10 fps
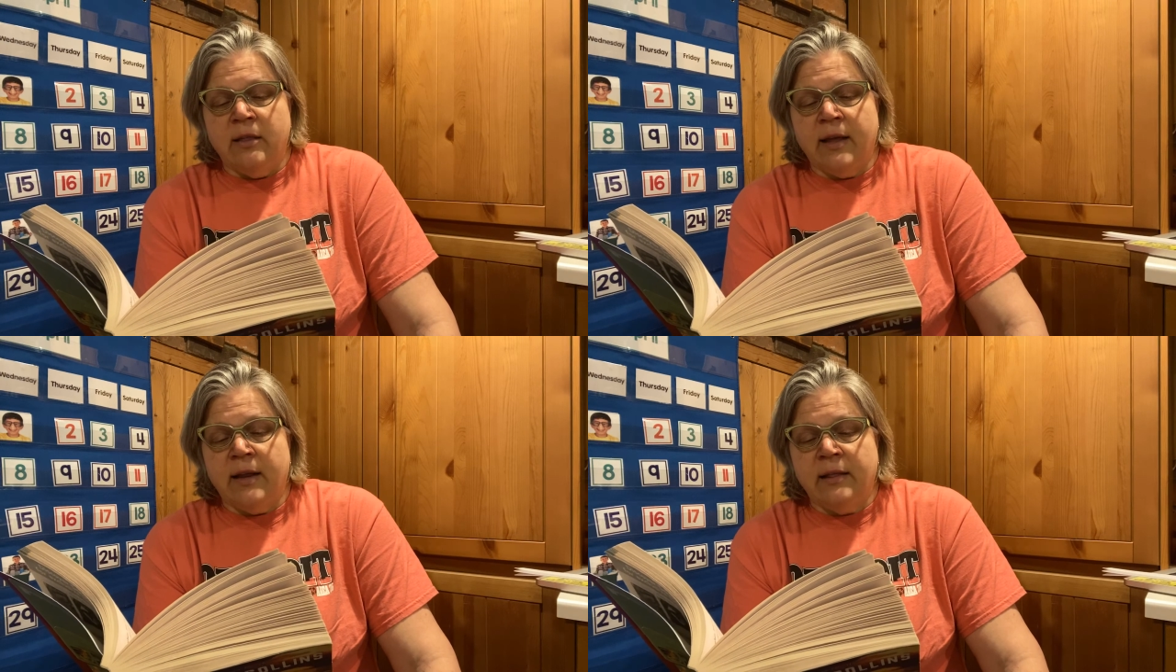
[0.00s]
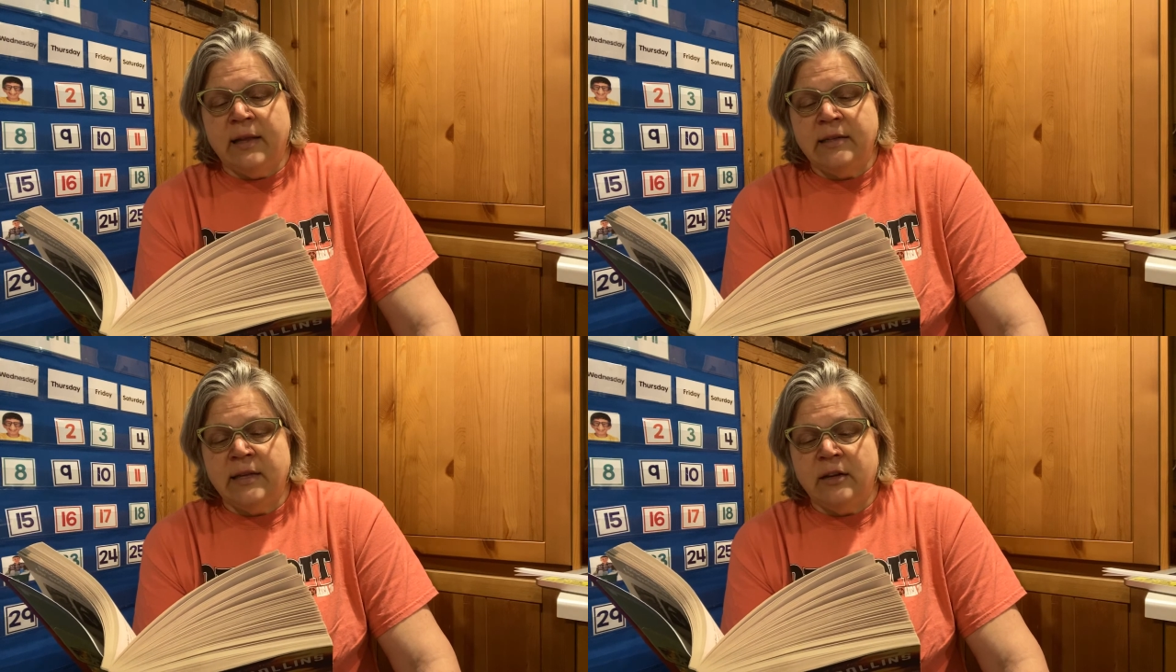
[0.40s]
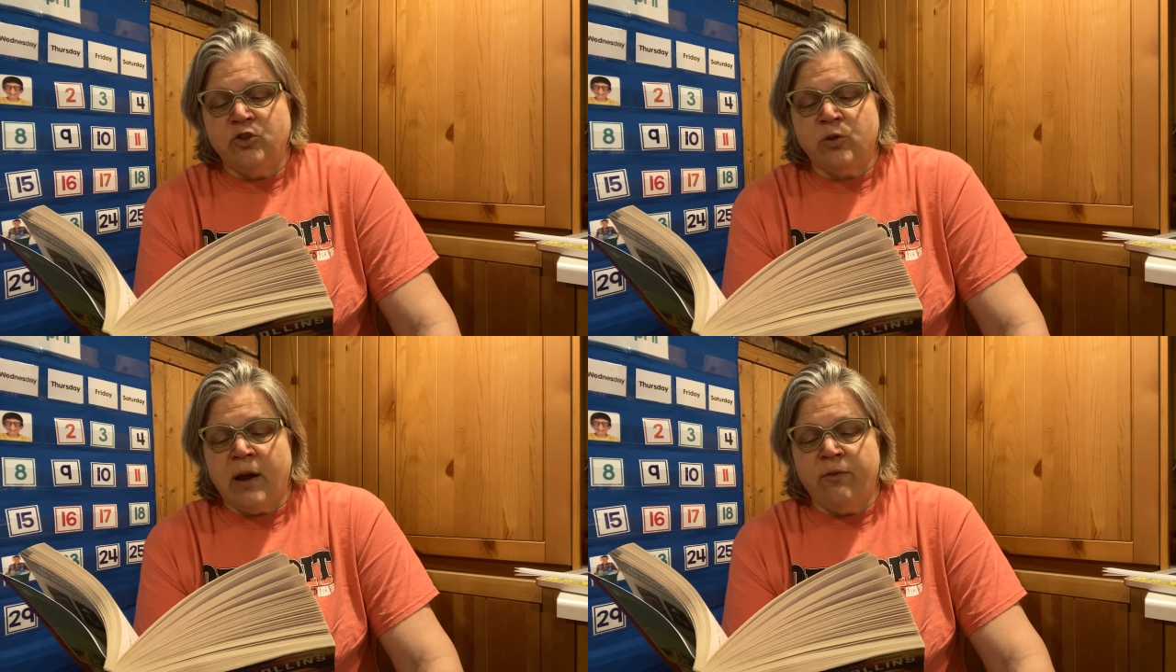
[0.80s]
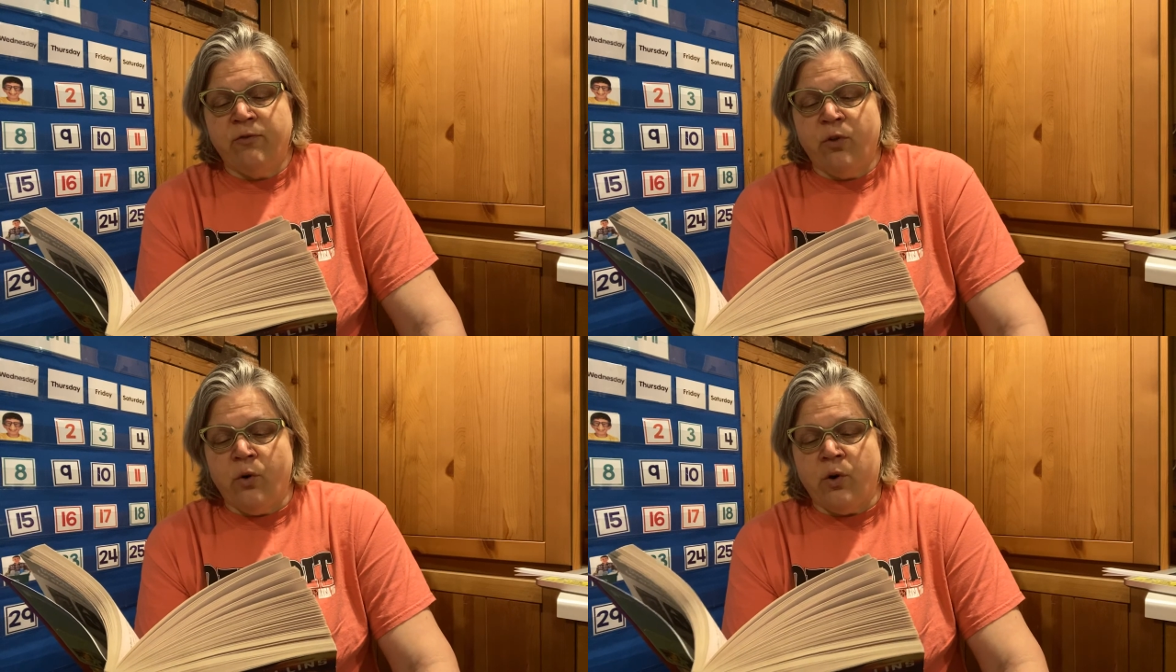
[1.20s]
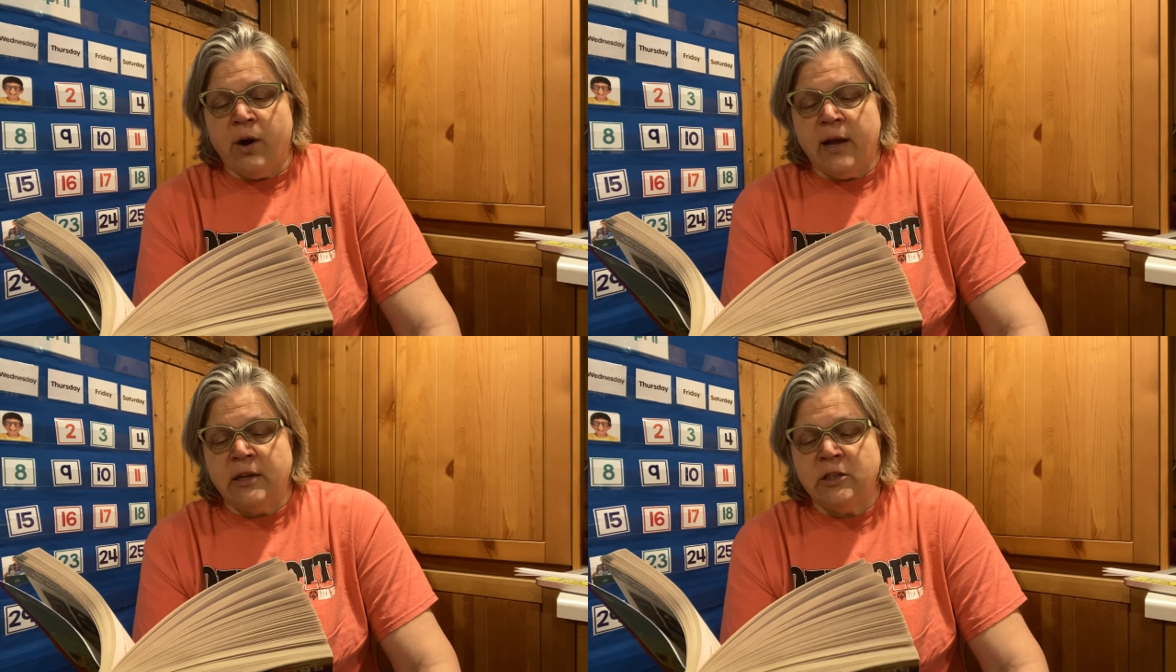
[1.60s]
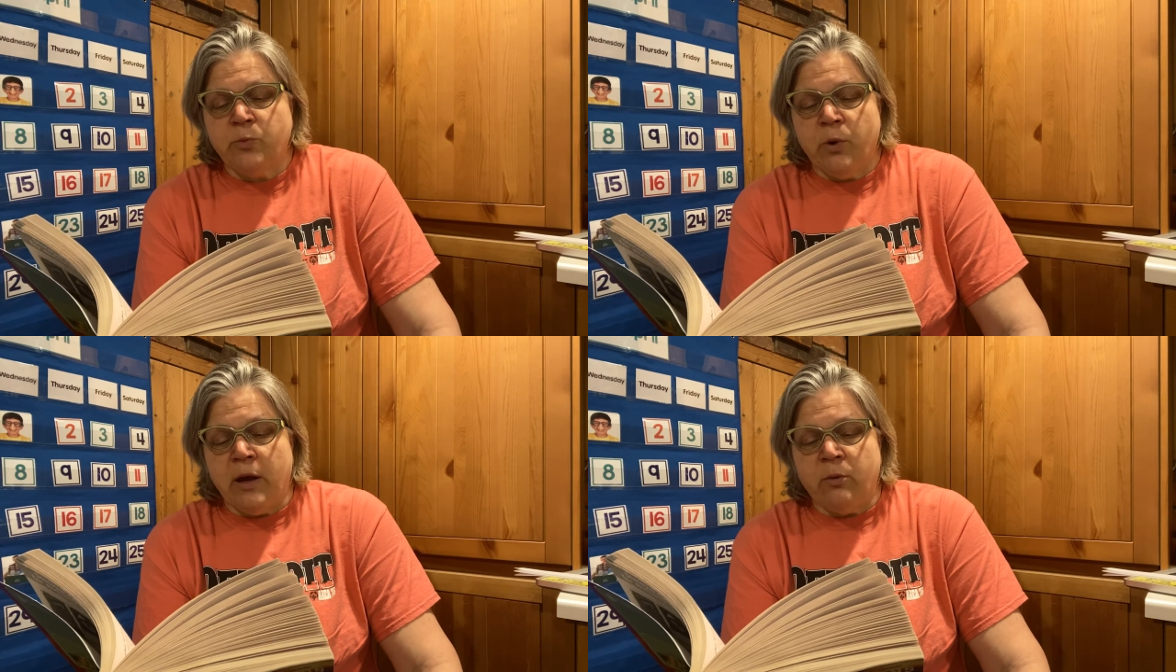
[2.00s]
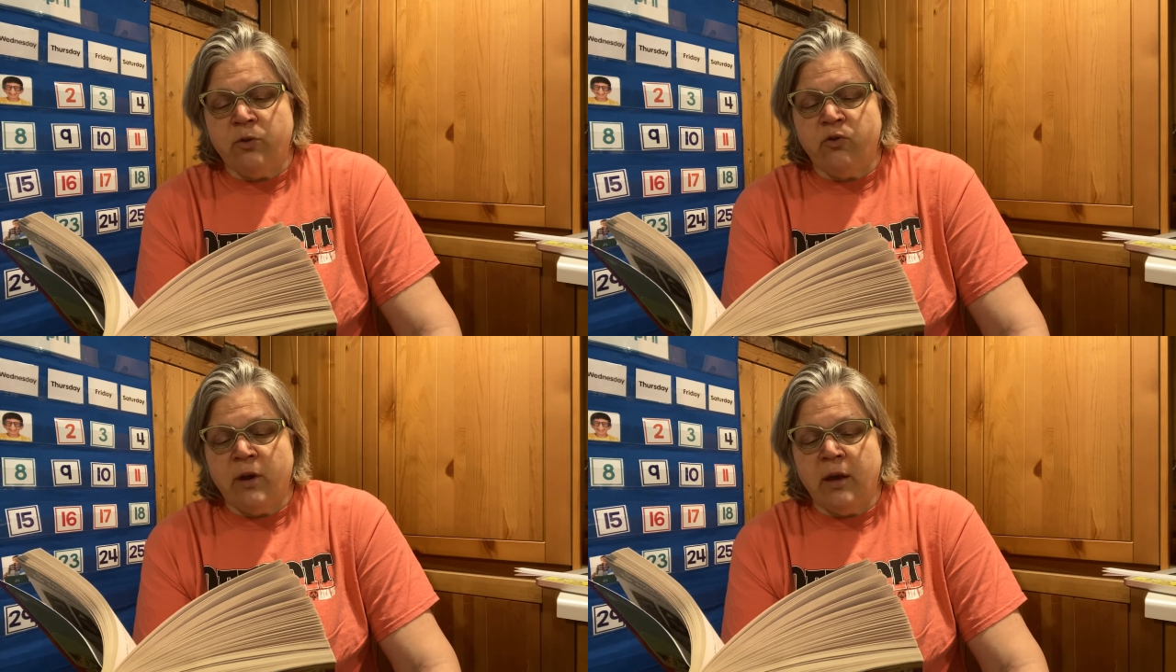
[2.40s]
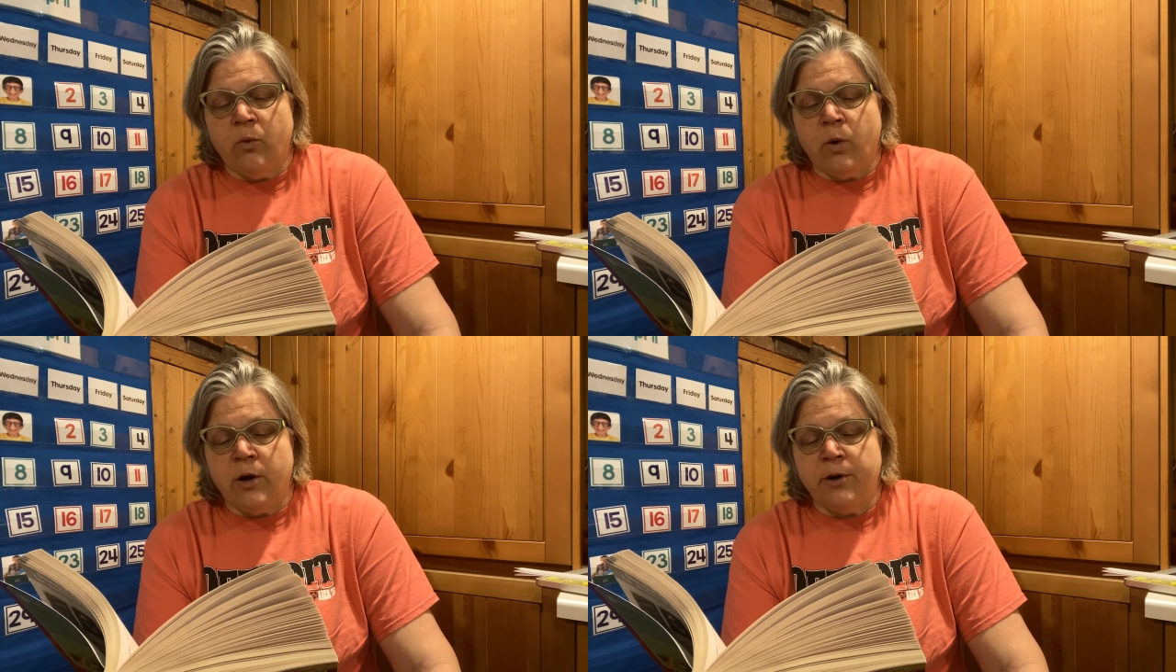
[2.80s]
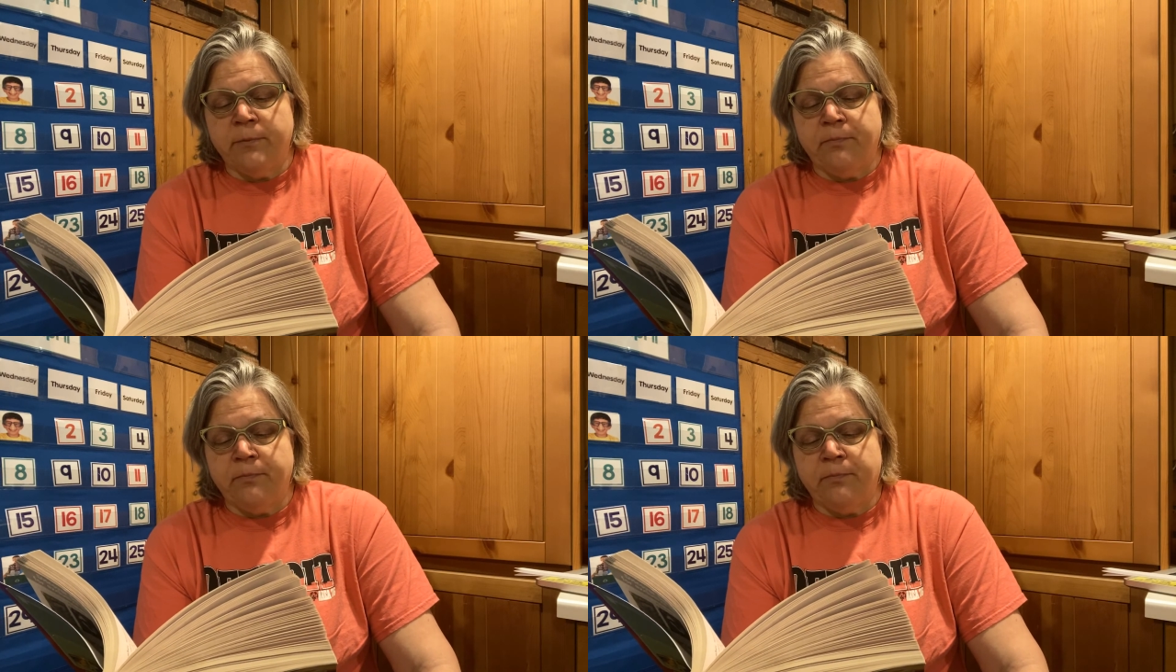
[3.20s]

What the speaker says: that at least had a dry floor and a spring with drinking water.